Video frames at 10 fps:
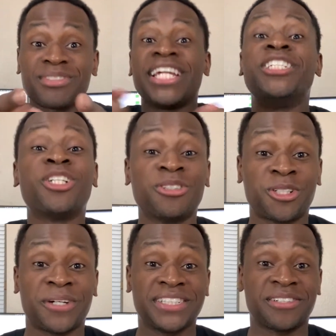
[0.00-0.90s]
It's your
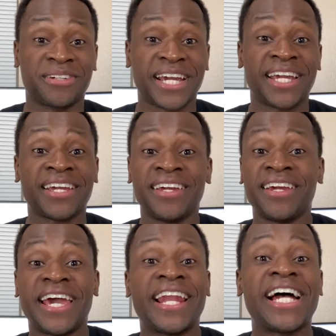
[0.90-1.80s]
choice, okay?
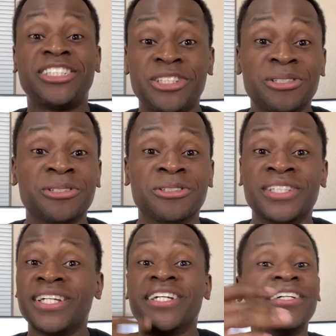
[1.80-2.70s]
And I choose
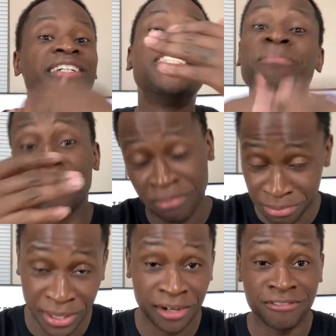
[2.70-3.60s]
to be
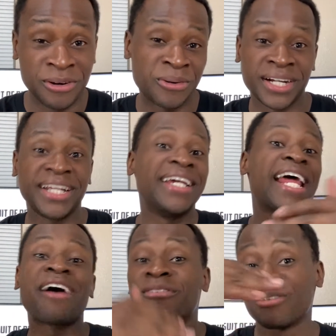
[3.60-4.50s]
prepared for it and
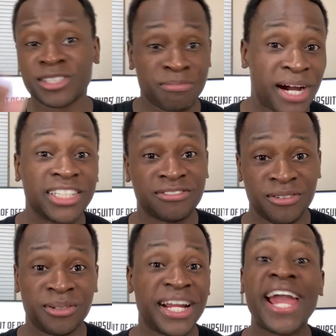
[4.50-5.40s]
have a response
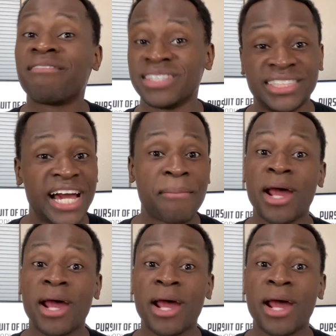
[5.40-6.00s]
for it every time.